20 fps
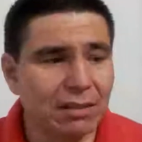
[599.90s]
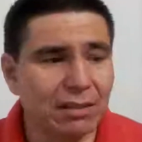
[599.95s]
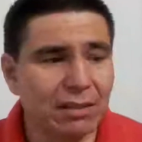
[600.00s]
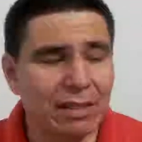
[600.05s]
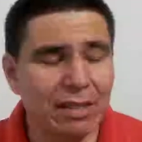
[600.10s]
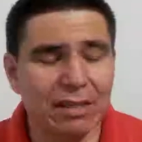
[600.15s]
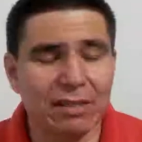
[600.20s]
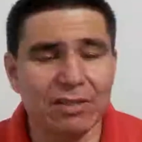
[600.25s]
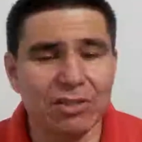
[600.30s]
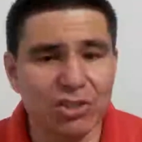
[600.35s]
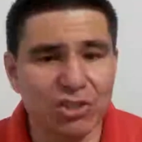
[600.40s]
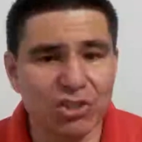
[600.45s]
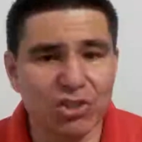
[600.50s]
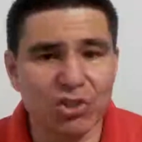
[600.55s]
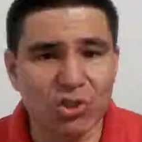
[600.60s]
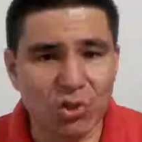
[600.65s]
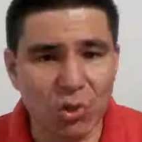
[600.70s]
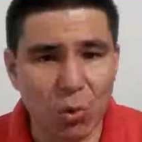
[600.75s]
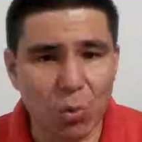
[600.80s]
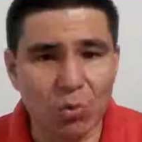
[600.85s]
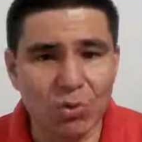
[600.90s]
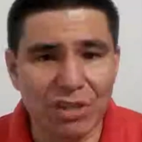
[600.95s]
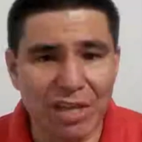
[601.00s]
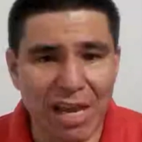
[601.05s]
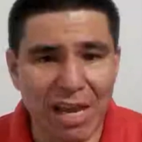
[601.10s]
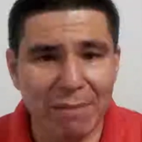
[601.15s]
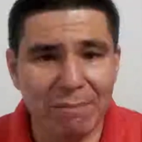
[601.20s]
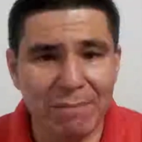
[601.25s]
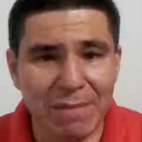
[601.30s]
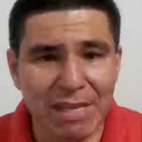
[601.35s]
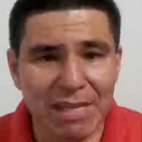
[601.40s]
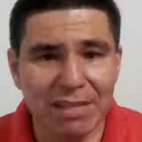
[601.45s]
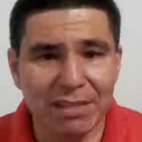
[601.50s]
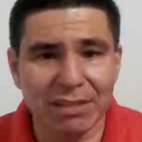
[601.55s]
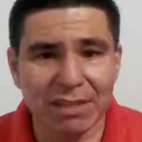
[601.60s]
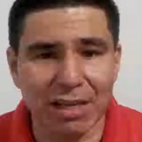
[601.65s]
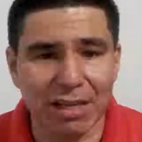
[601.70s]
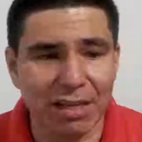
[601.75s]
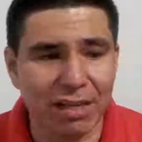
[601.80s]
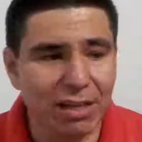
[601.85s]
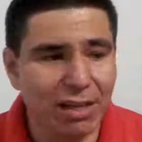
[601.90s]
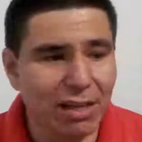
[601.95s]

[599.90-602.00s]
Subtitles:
That is so damn mean that